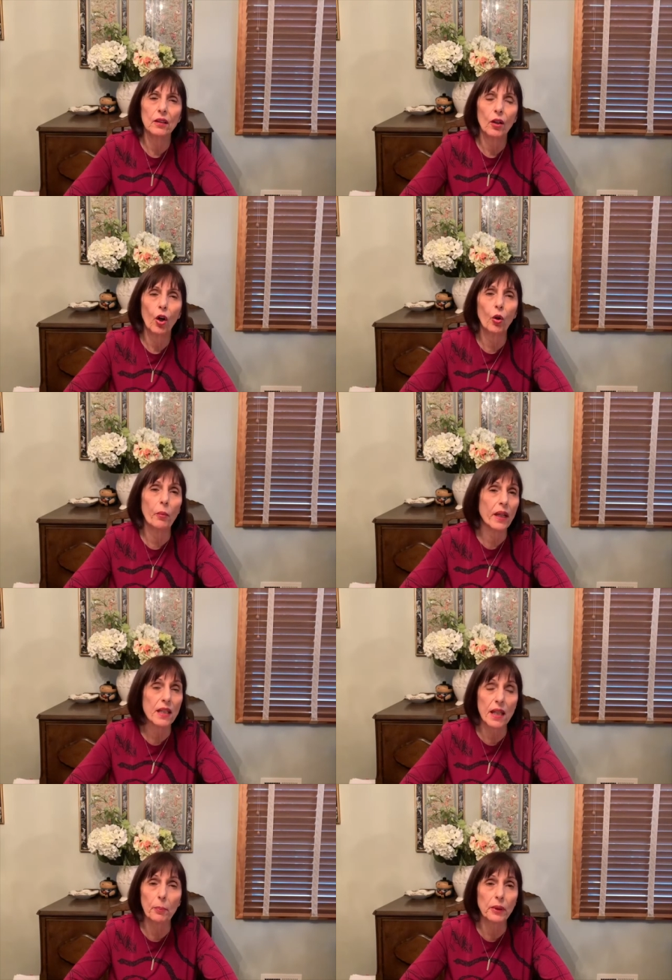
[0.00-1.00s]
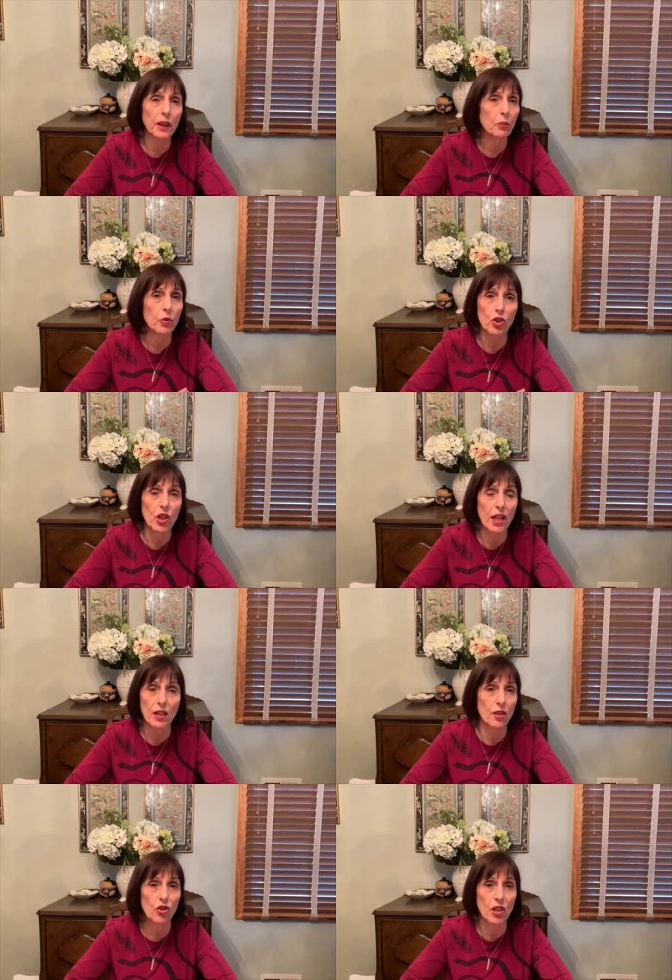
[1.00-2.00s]
homemade zeppoli, which
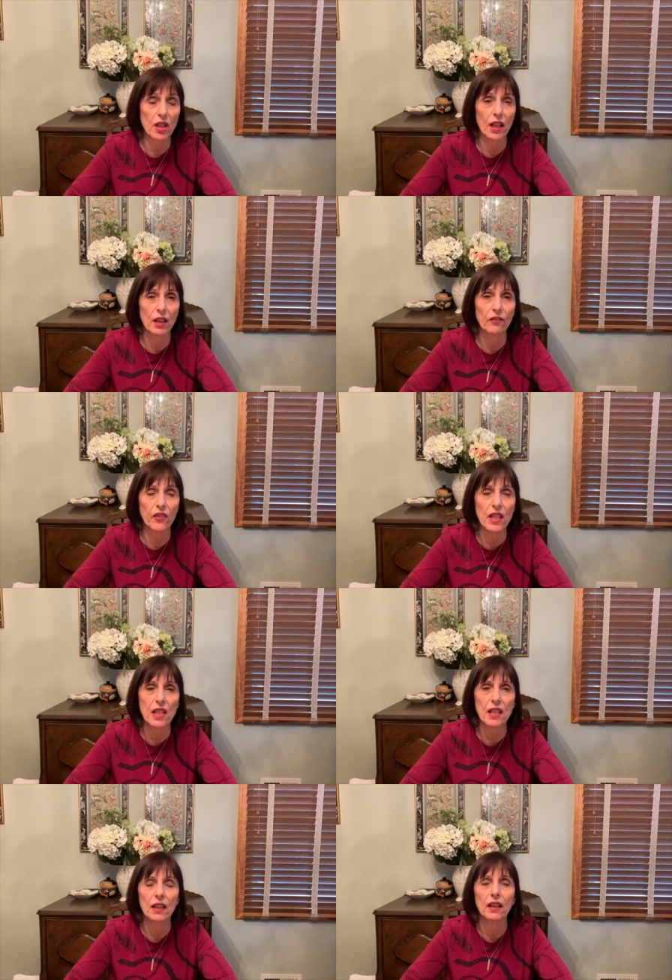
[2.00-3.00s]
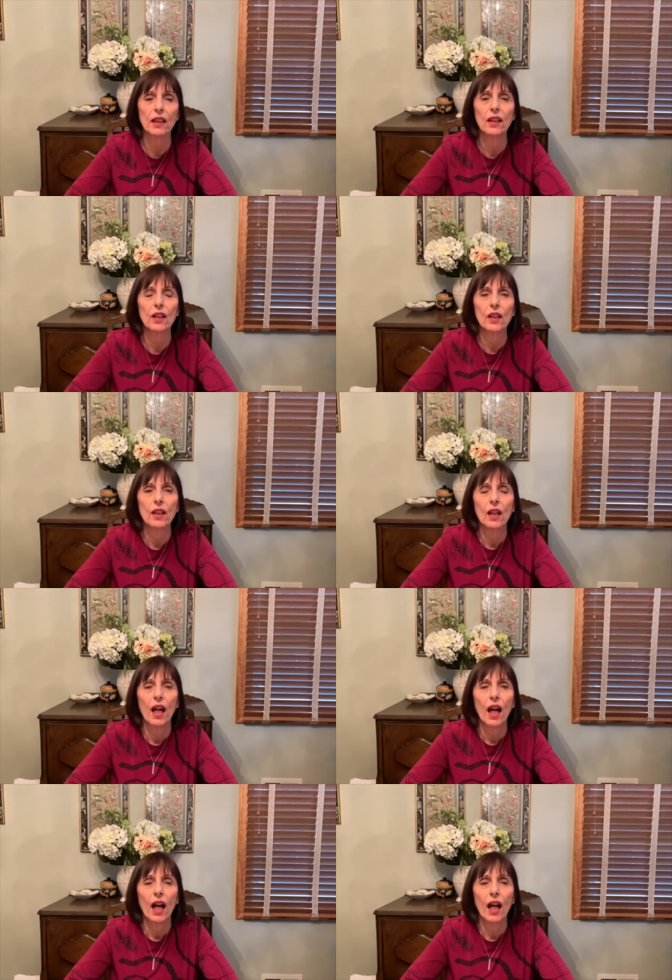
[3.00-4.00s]
tasted just like the feast.
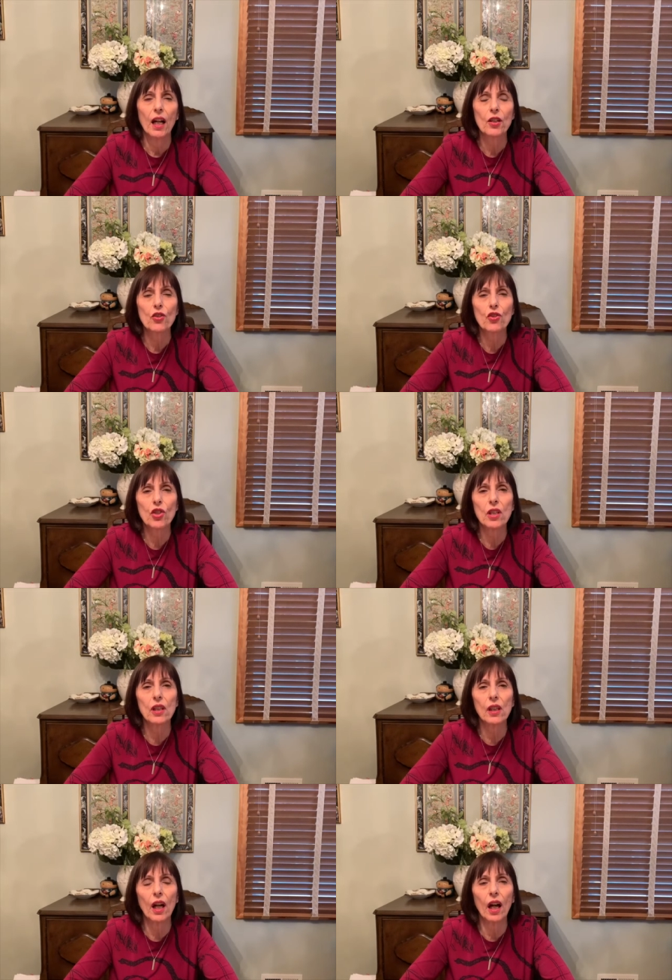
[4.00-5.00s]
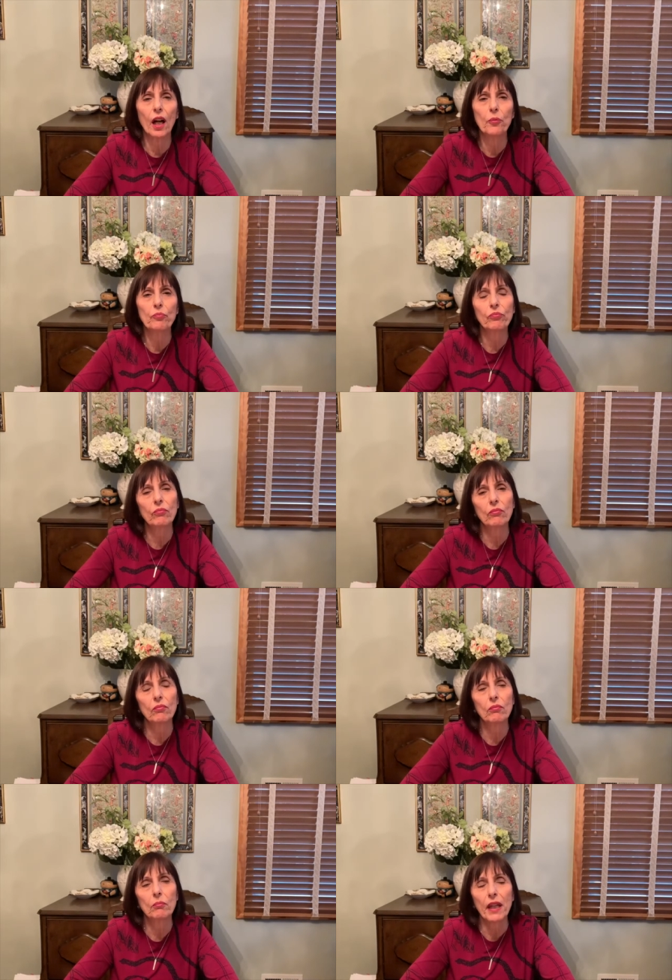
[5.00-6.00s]
She
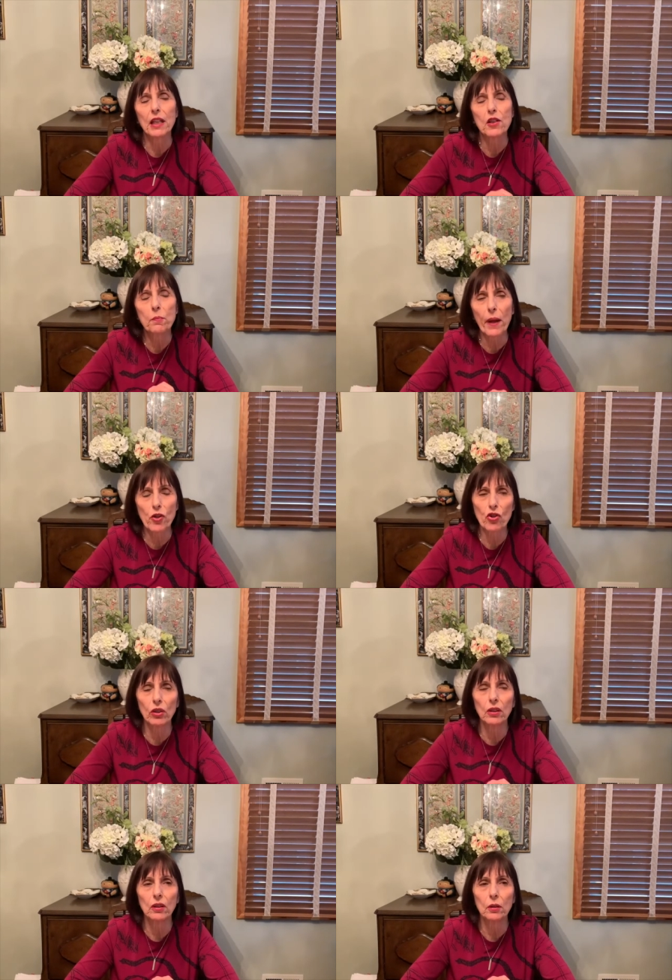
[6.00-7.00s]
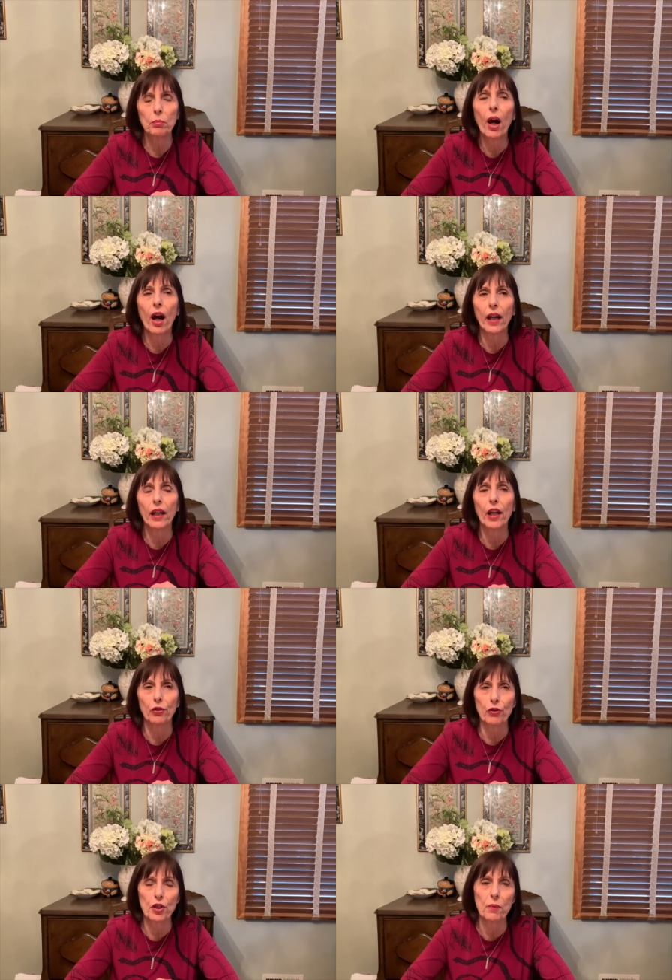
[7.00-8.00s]
made a special pie at
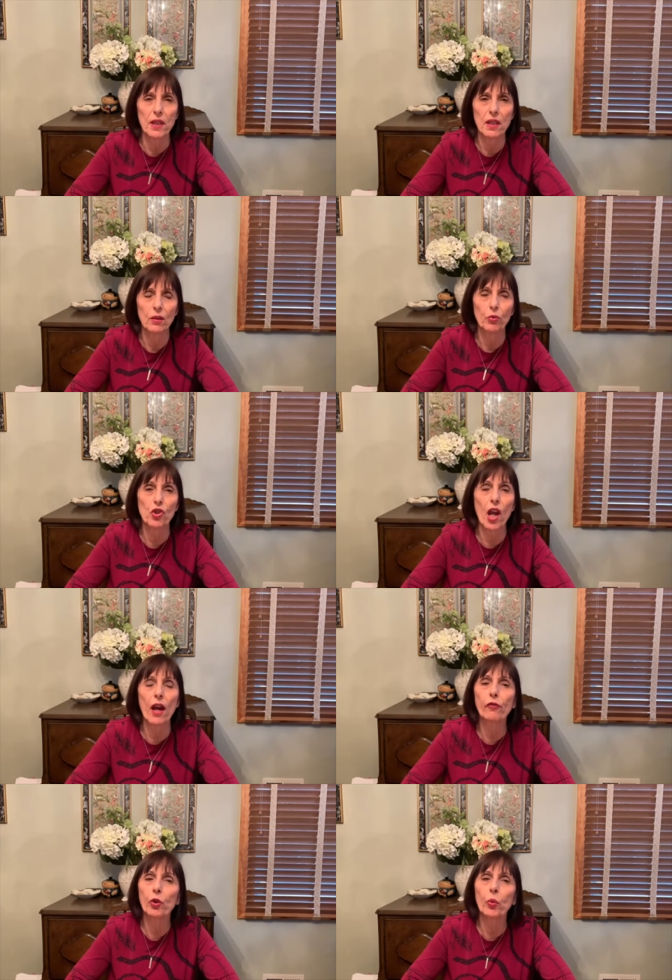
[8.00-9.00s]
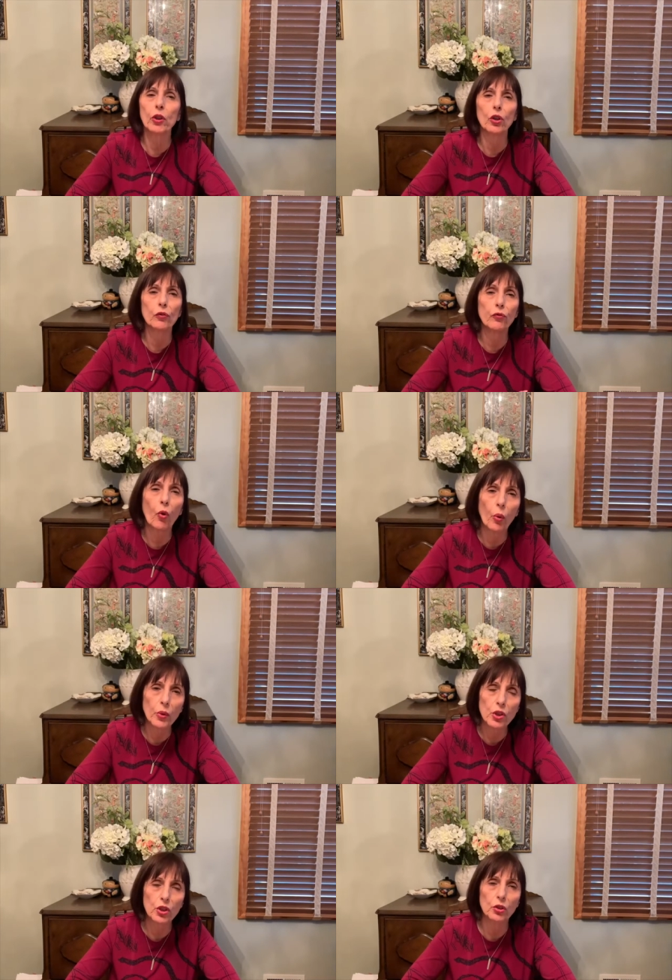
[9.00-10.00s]
Christmas, which everyone looked
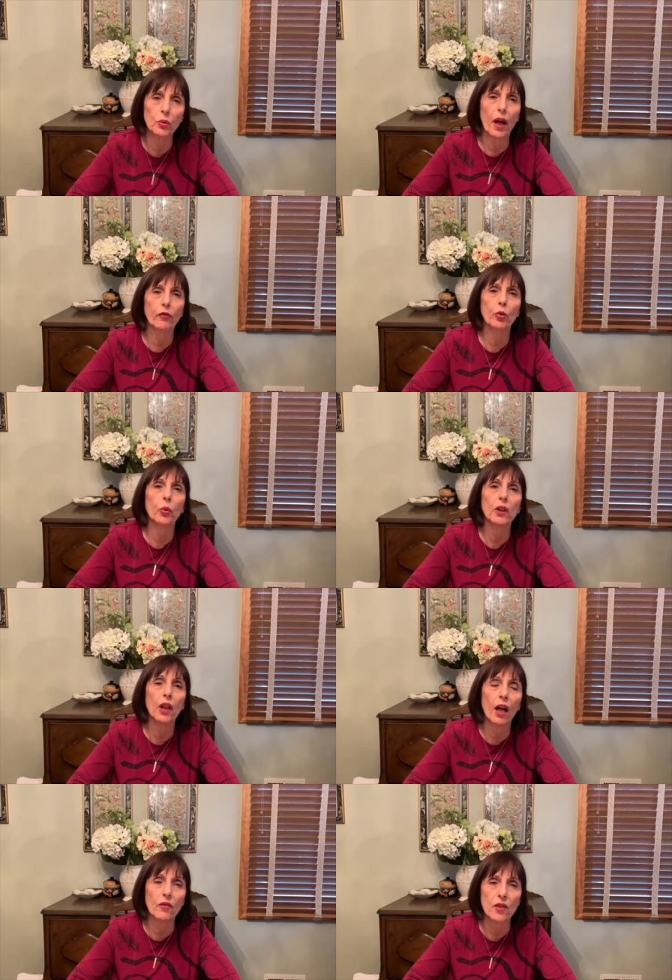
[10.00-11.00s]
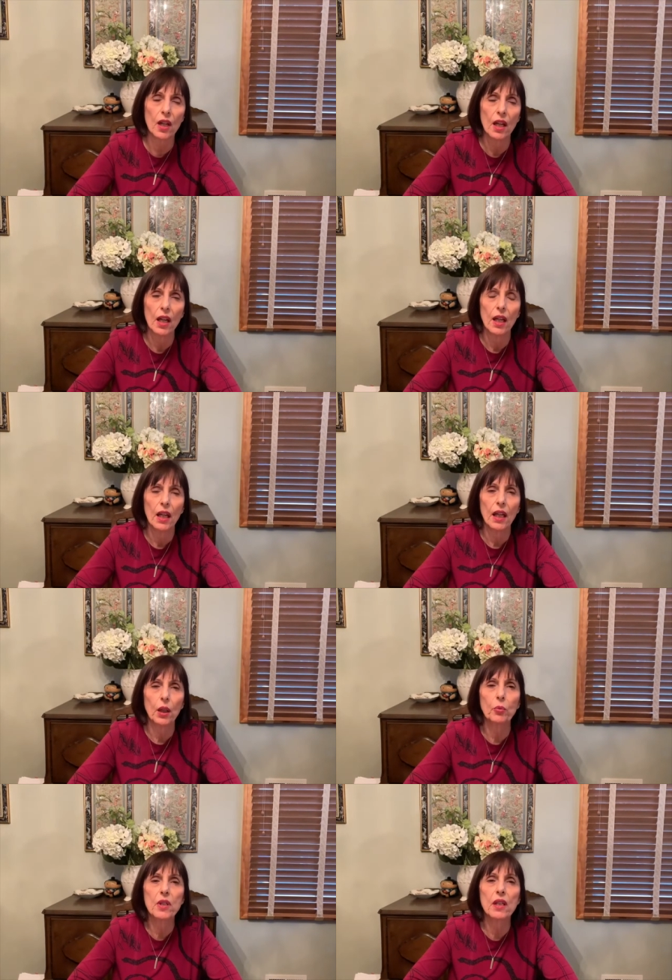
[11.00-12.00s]
forward to, everyone loved. It
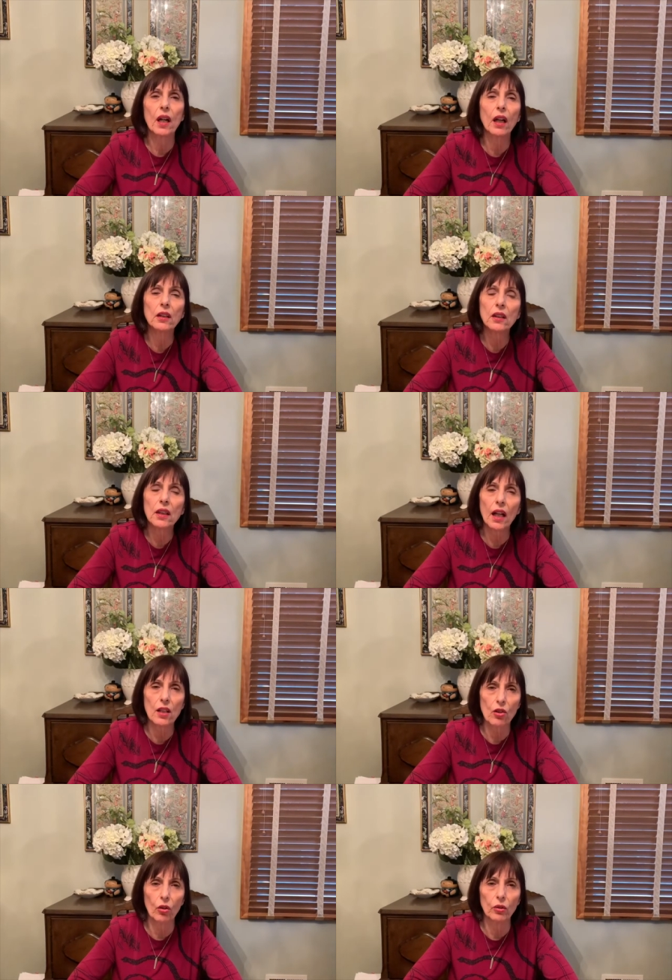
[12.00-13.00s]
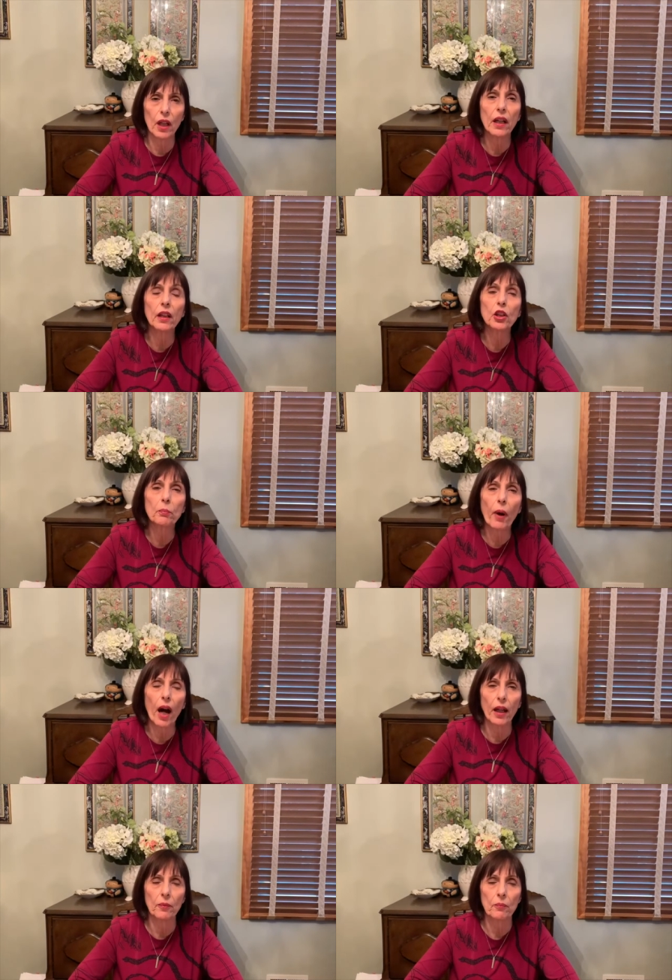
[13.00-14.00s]
was an onion calzone, an onion pie.